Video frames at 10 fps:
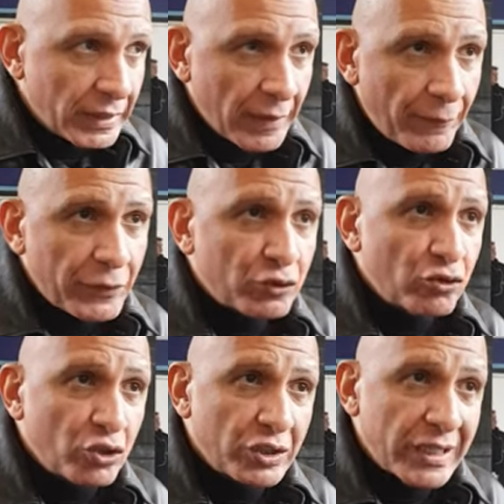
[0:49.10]
the
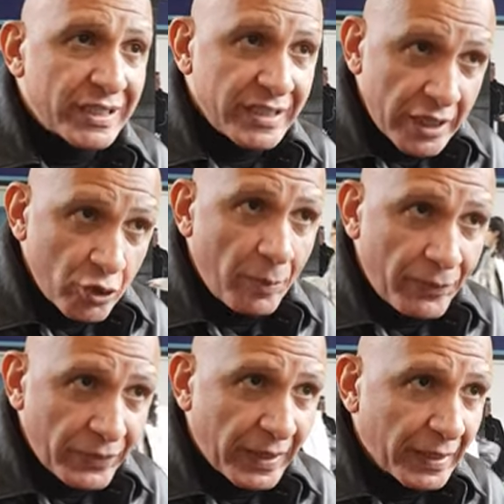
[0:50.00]
infrastructure that's set up
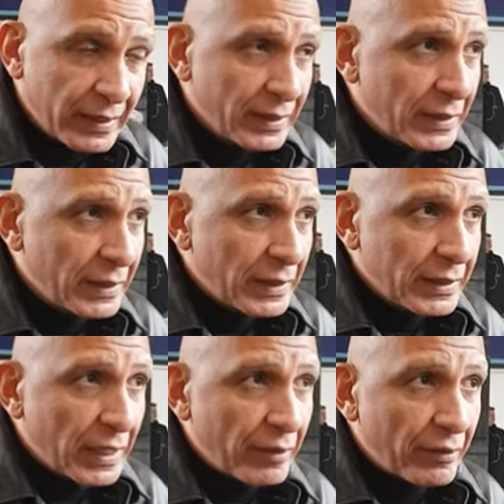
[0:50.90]
for them.
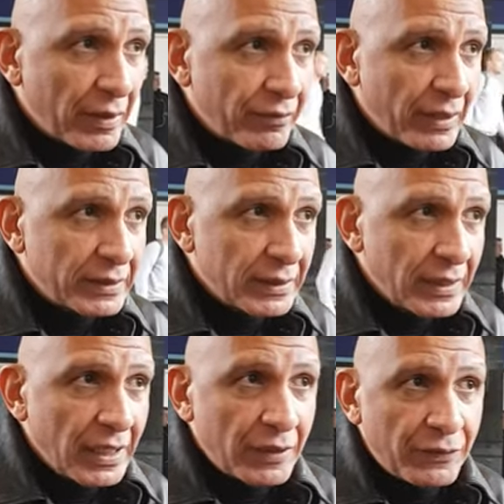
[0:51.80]
Yeah, right,
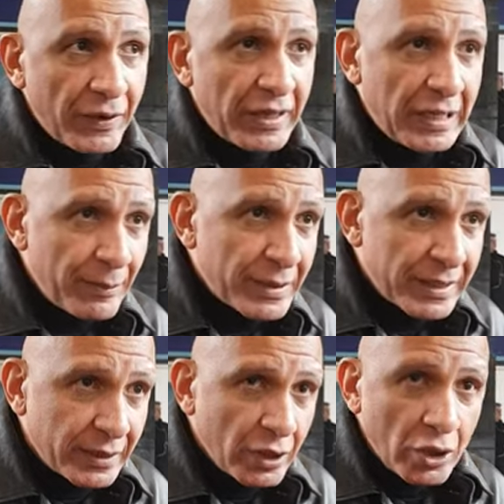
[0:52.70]
is very
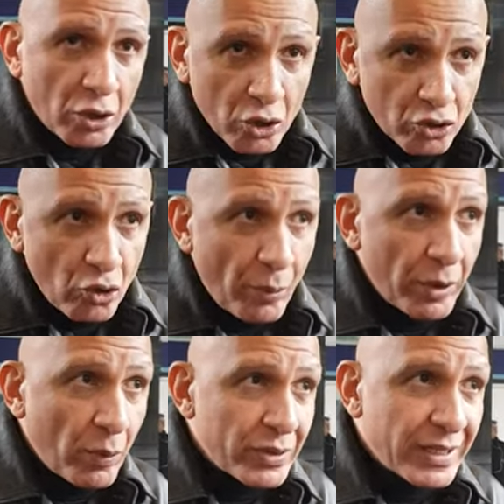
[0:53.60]
limited because nobody
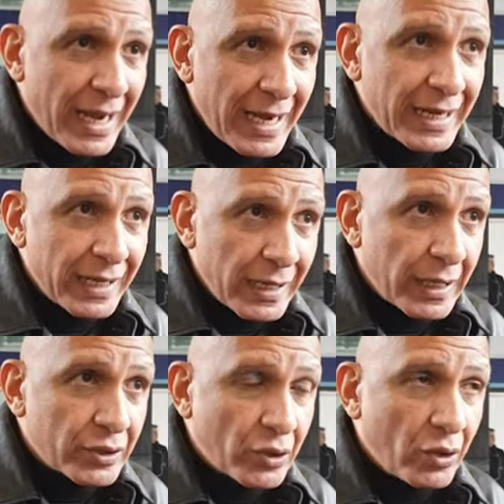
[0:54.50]
wants to hire an
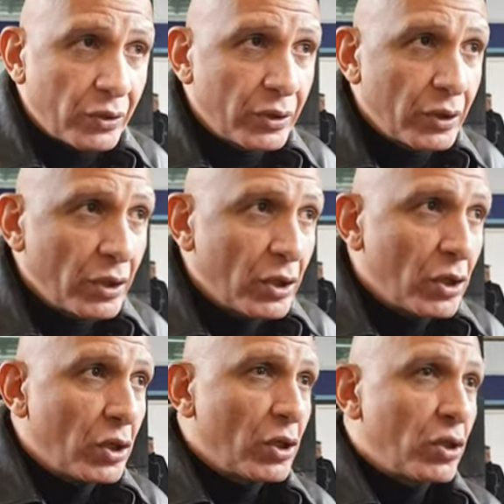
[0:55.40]
ex-con.
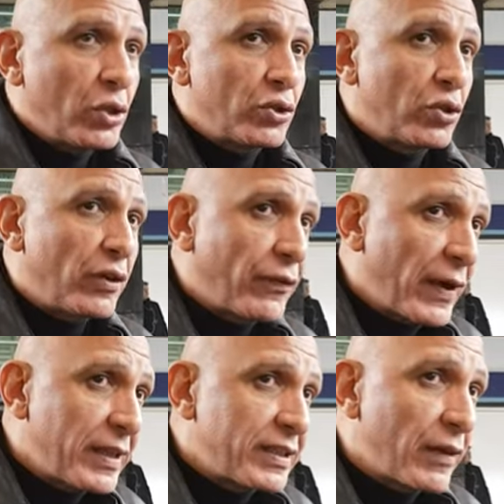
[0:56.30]
So you
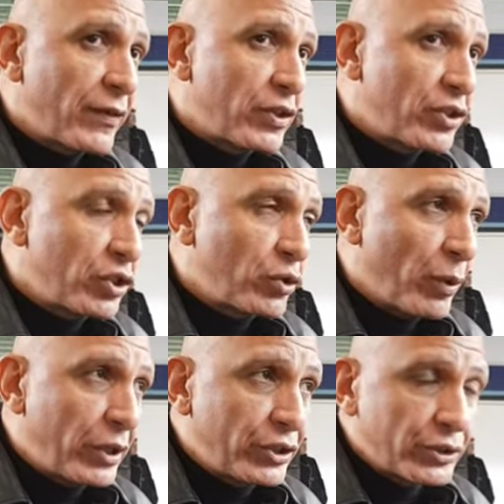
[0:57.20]
find yourself in a
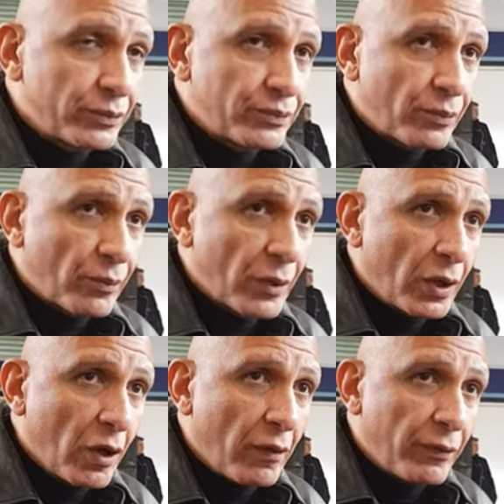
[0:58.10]
situation
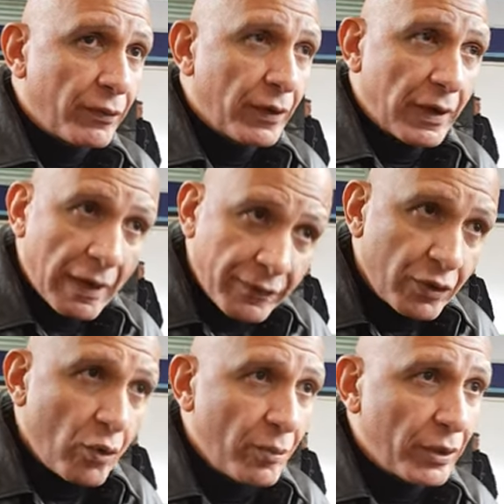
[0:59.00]
of having
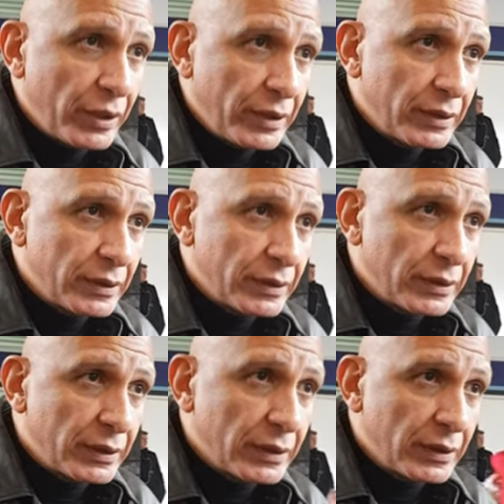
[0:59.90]
no money,
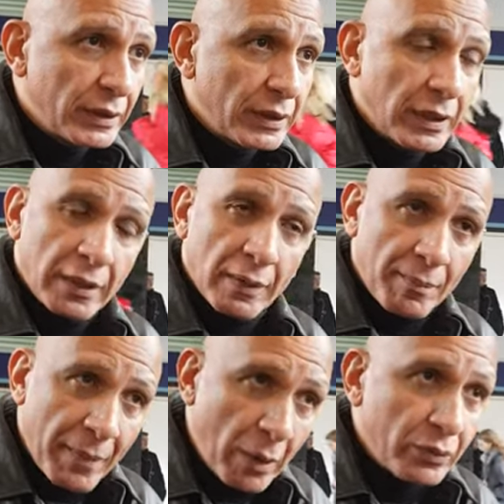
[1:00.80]

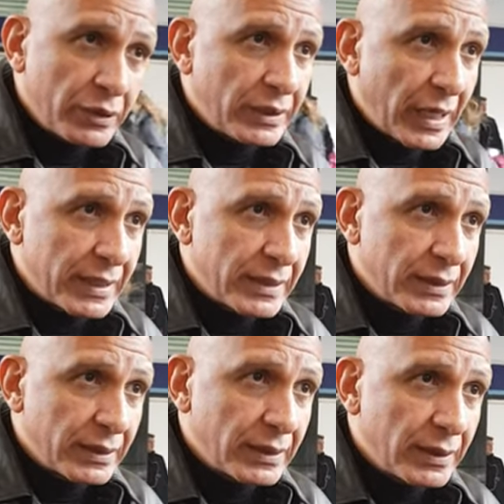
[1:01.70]
mountain debt,
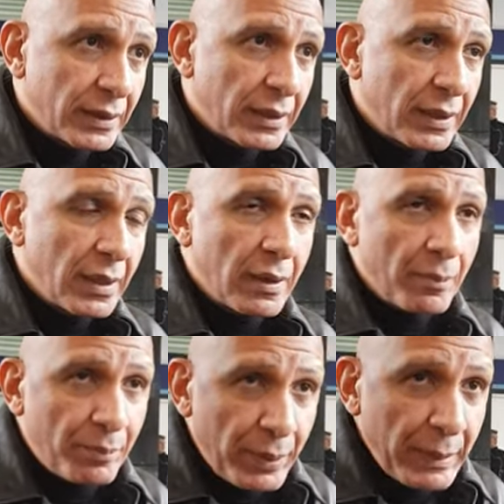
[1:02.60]

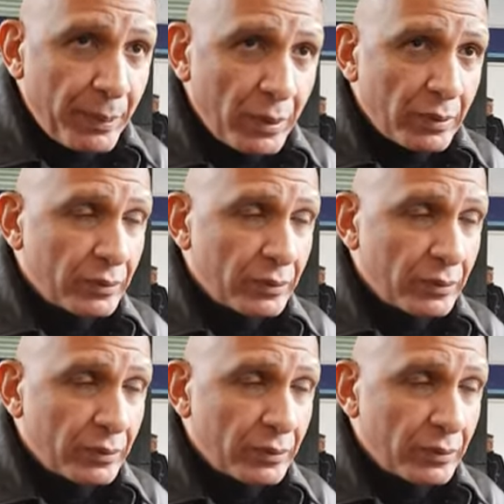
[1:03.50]
people